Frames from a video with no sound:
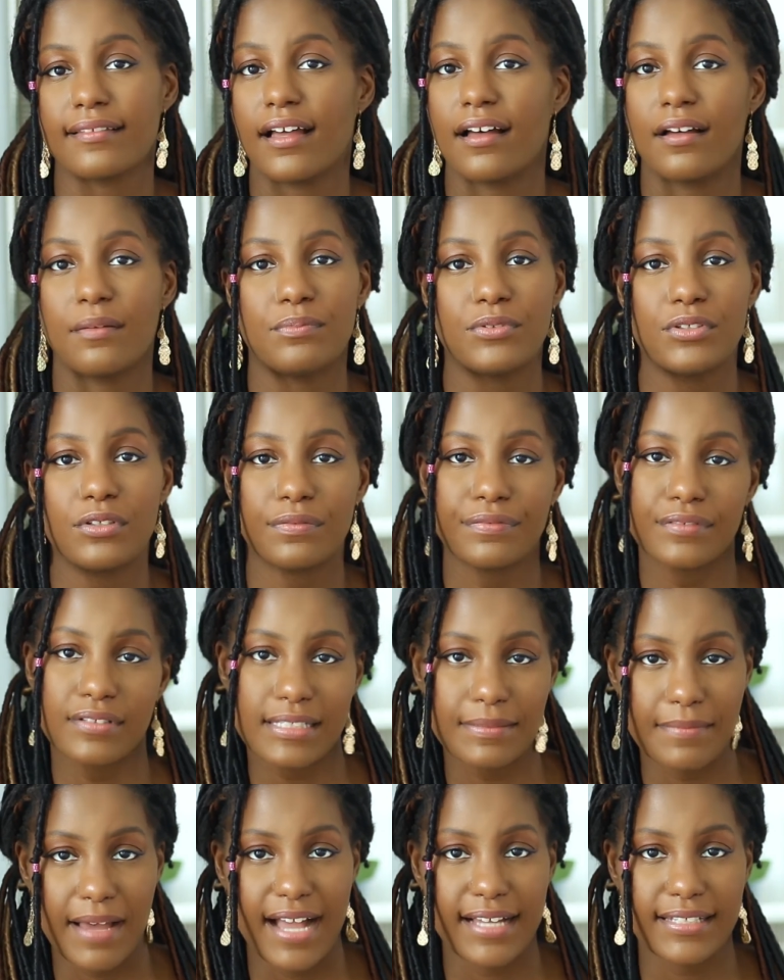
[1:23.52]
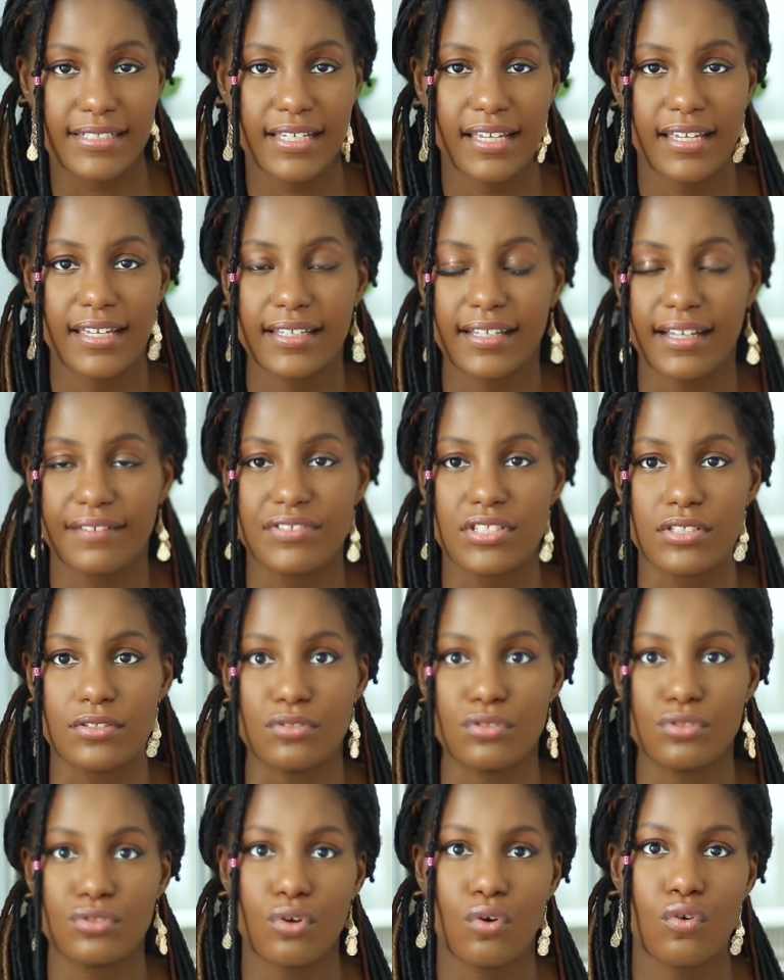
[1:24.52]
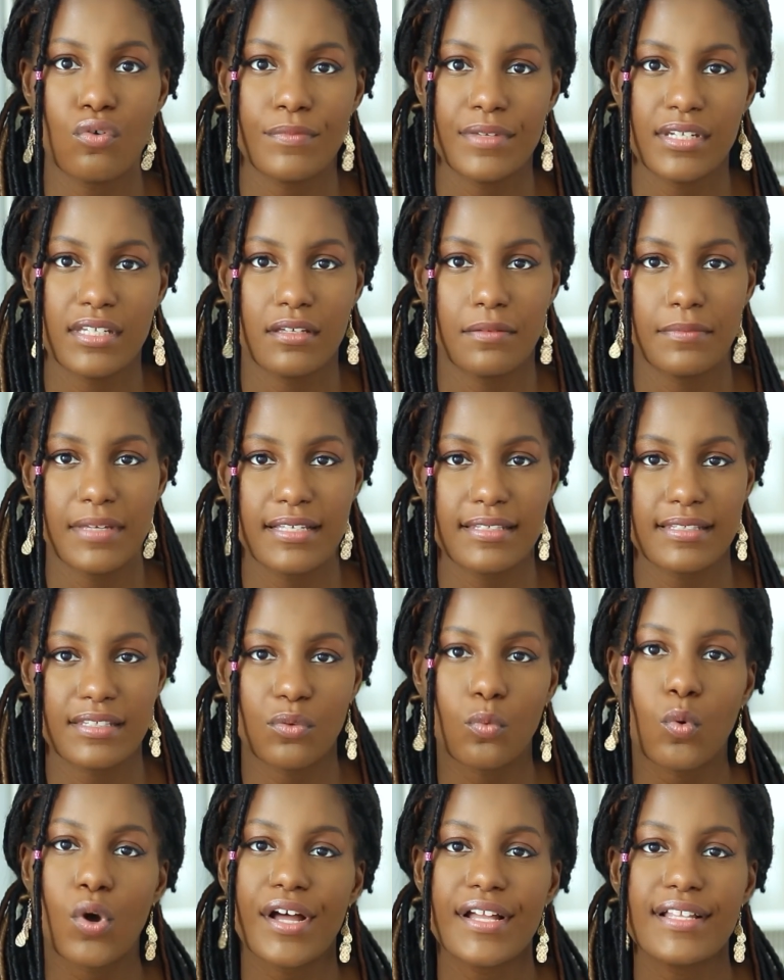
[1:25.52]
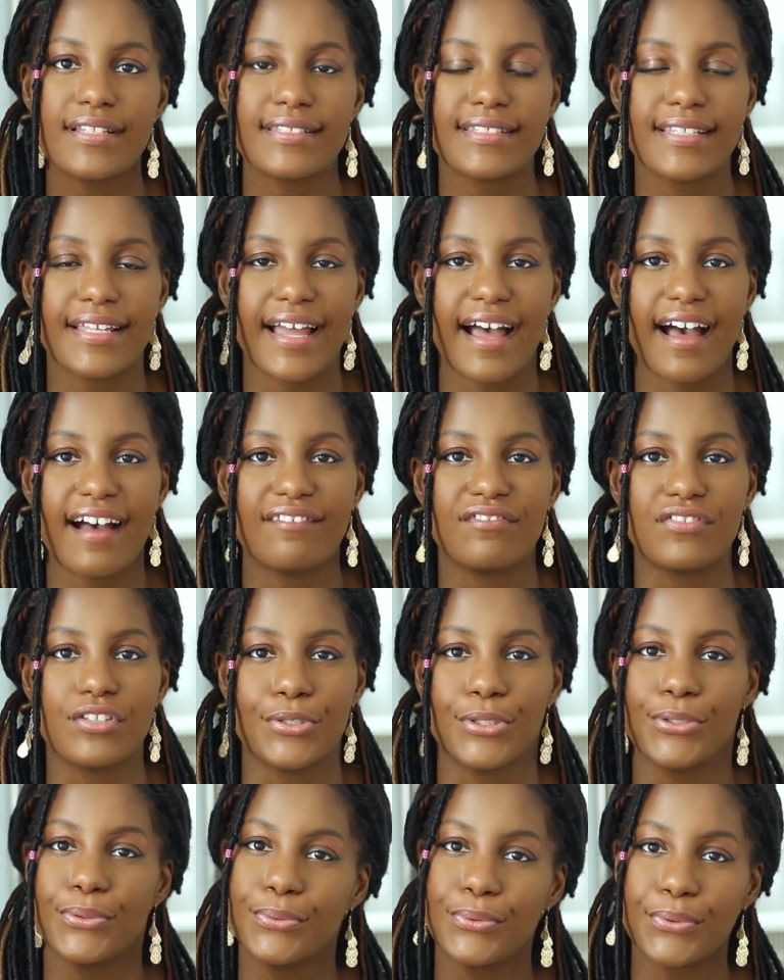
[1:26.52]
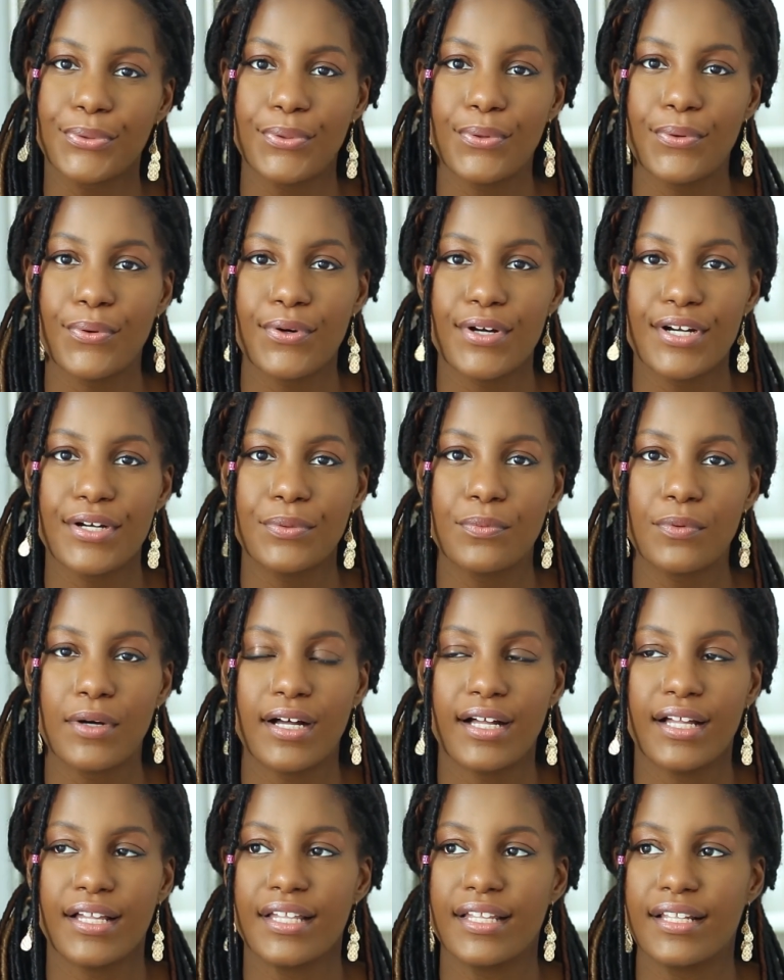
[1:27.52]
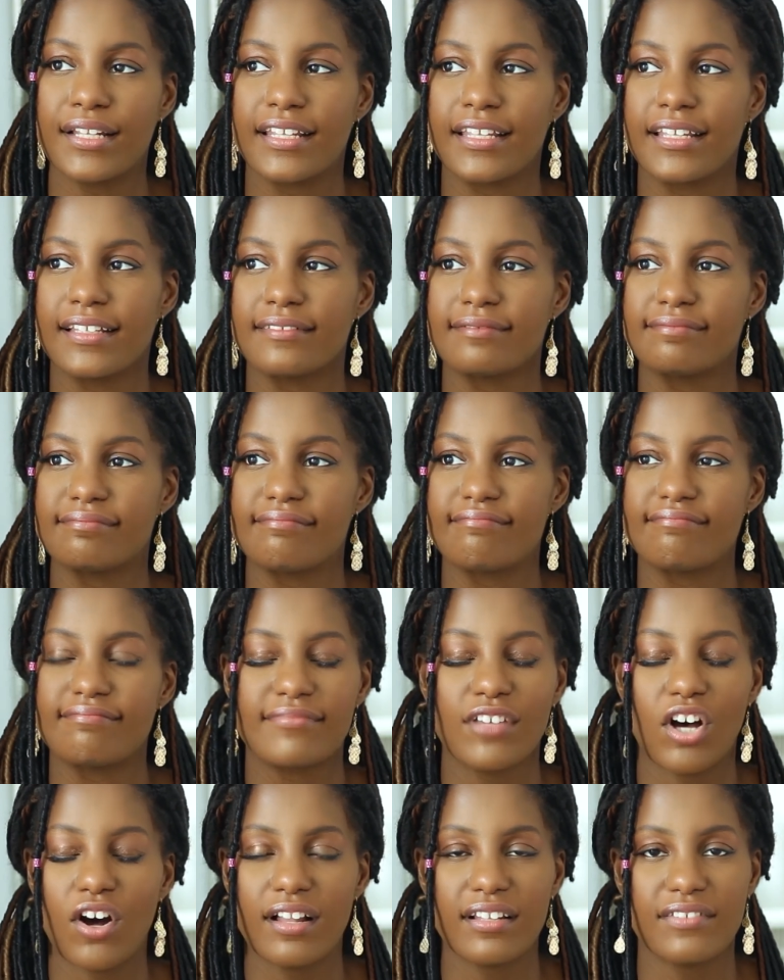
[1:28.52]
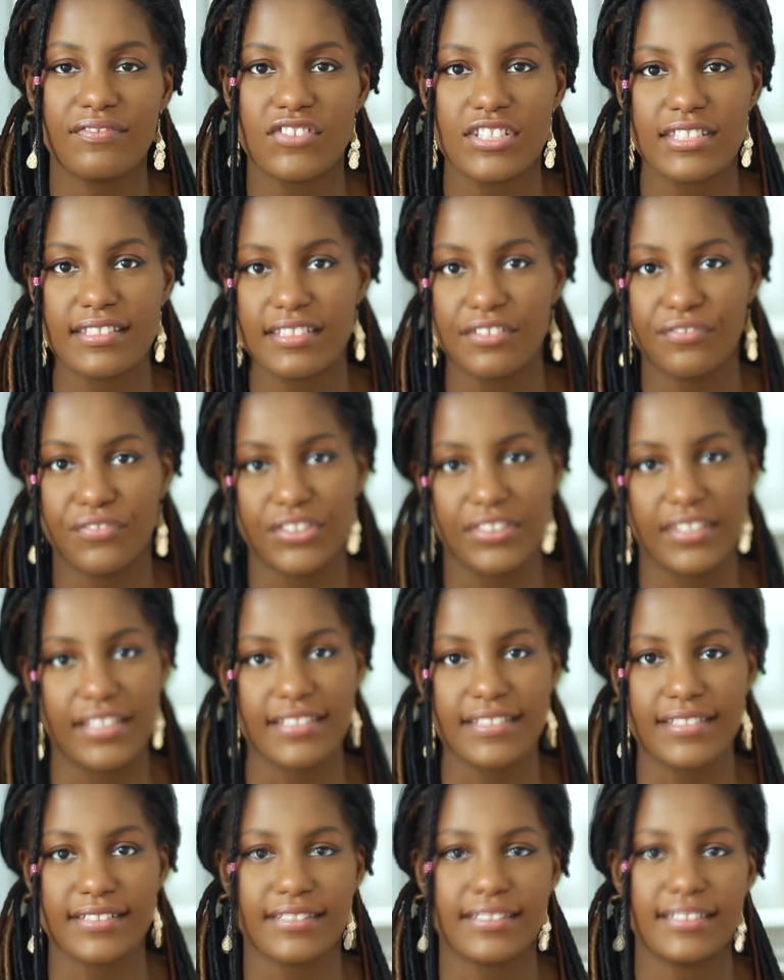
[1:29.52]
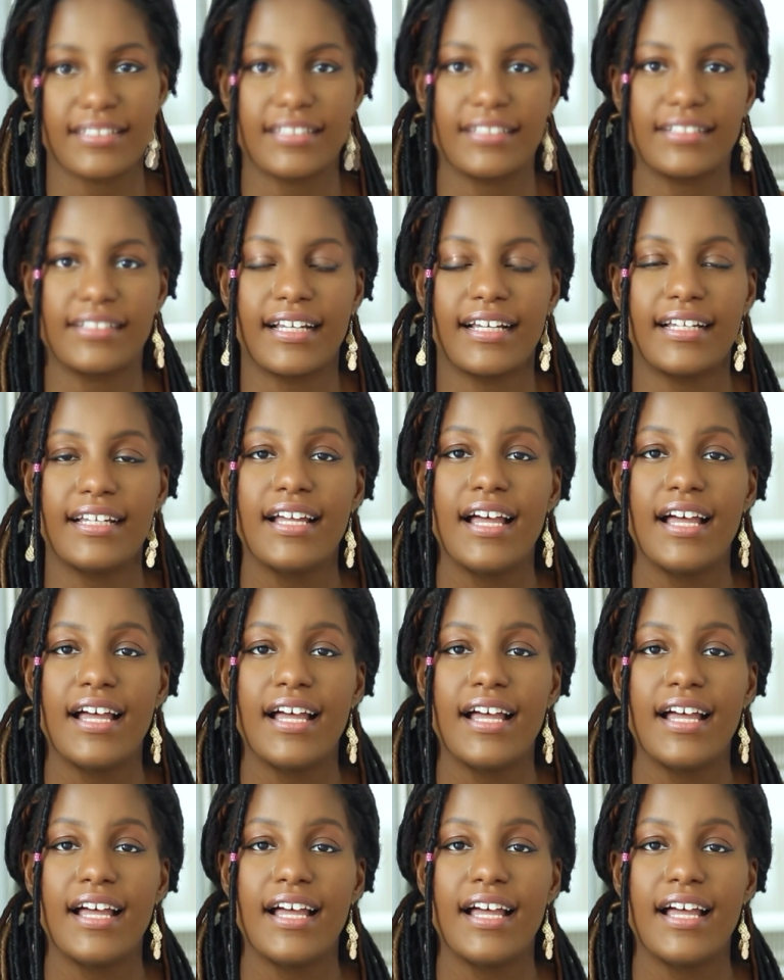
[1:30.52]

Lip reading: a beautiful smash cake. I've seen so many amazing ones. They have the unicorn one and all of these different things on the internet.